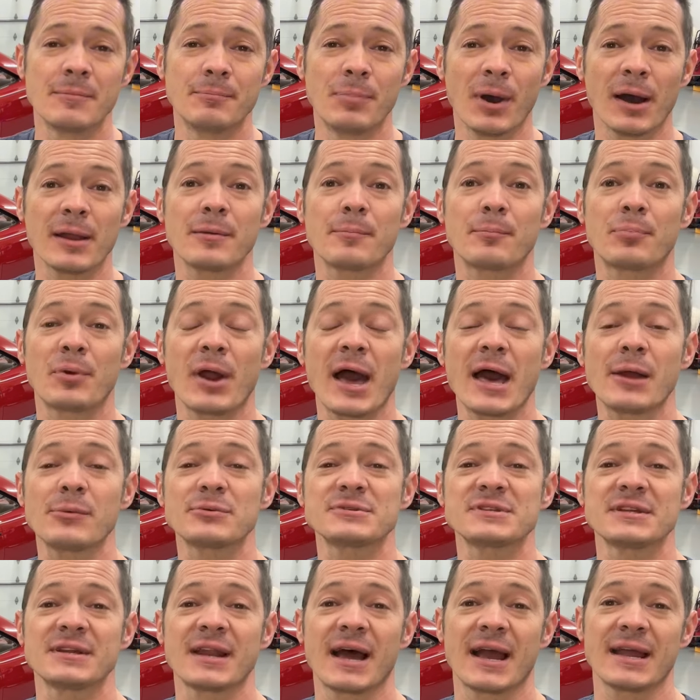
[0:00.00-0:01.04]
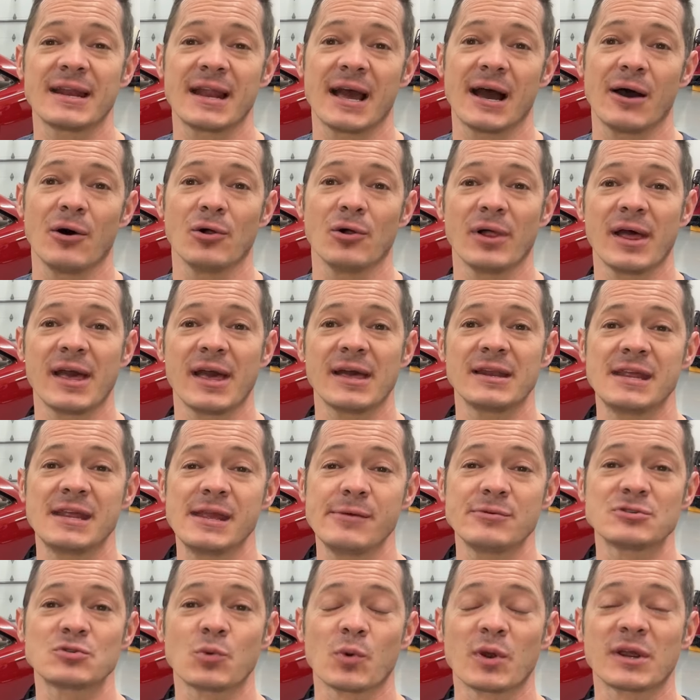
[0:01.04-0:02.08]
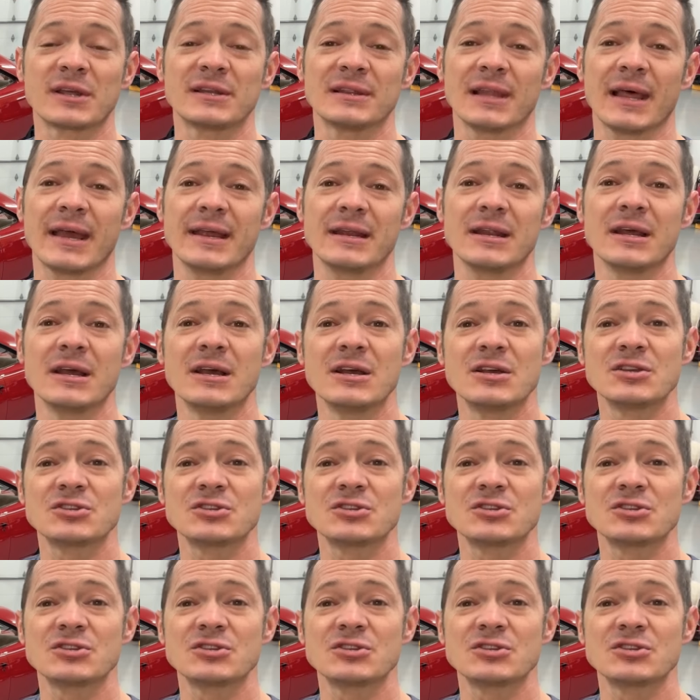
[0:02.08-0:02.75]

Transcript: but Brad was a night owl and he was working late.